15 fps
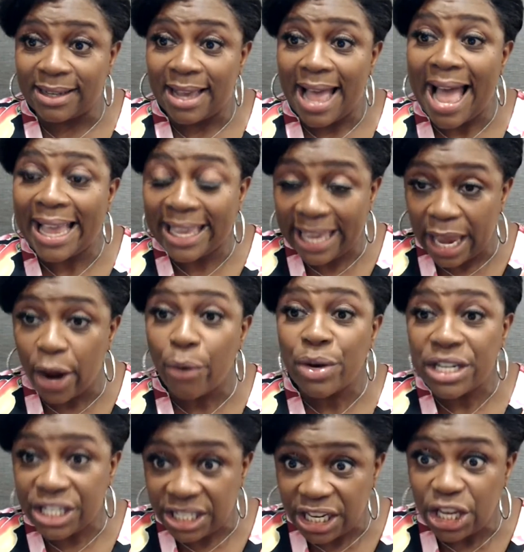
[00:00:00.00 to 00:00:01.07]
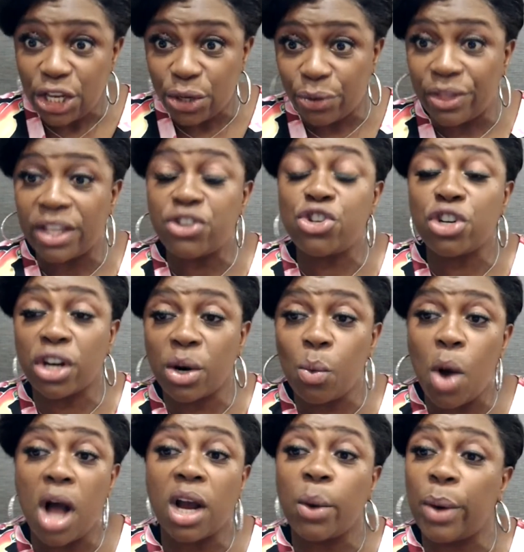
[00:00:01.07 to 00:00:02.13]
I guarantee you that you're going to
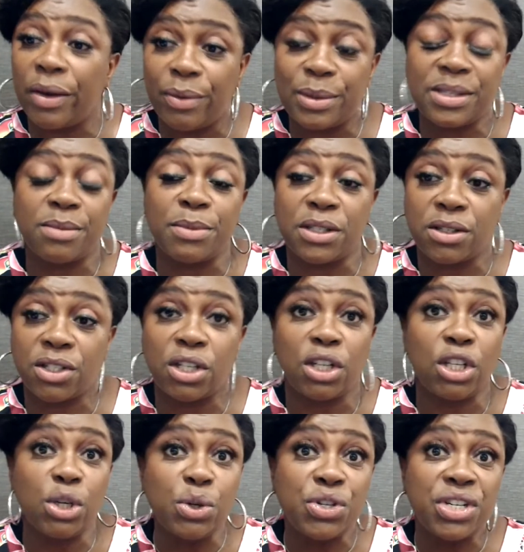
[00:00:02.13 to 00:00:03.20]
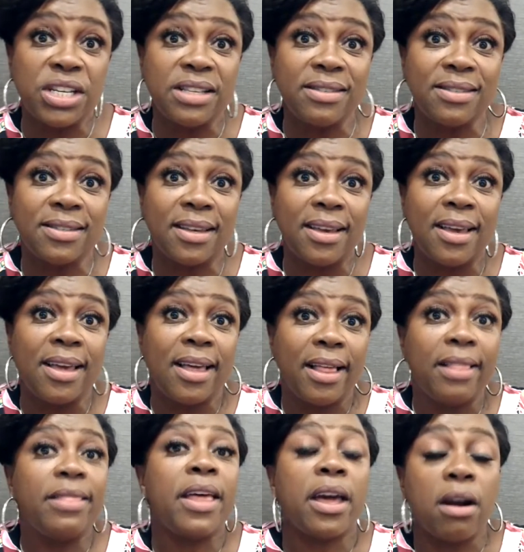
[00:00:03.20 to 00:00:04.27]
walk away with some solutions
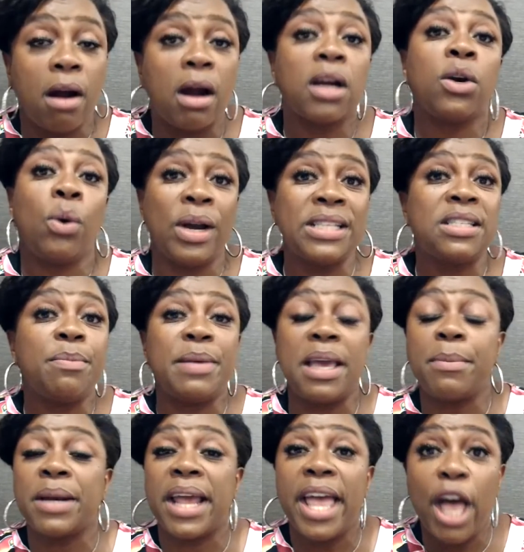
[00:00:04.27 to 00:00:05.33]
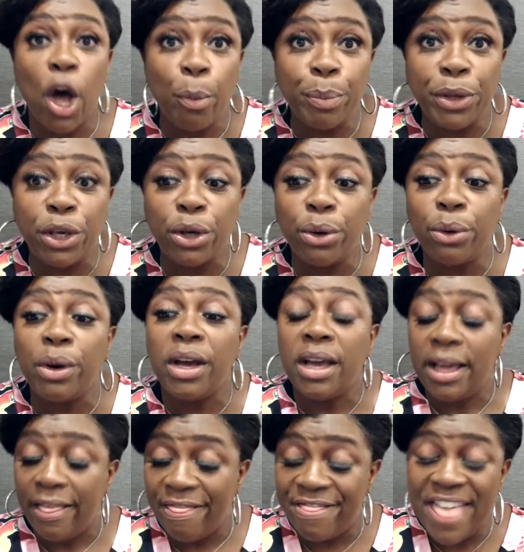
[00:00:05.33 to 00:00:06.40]
that are going to be able to help you
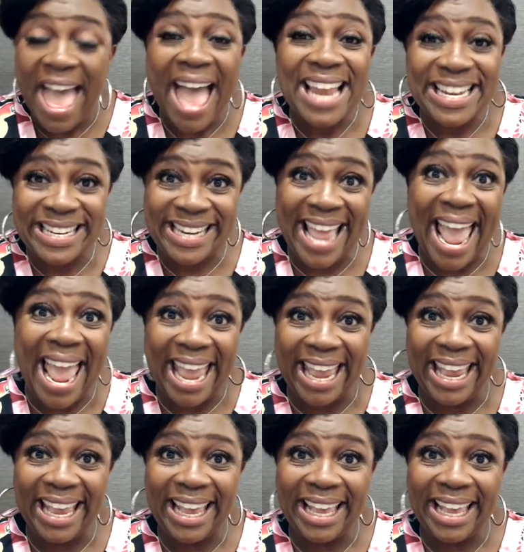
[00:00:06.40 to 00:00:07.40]
that day.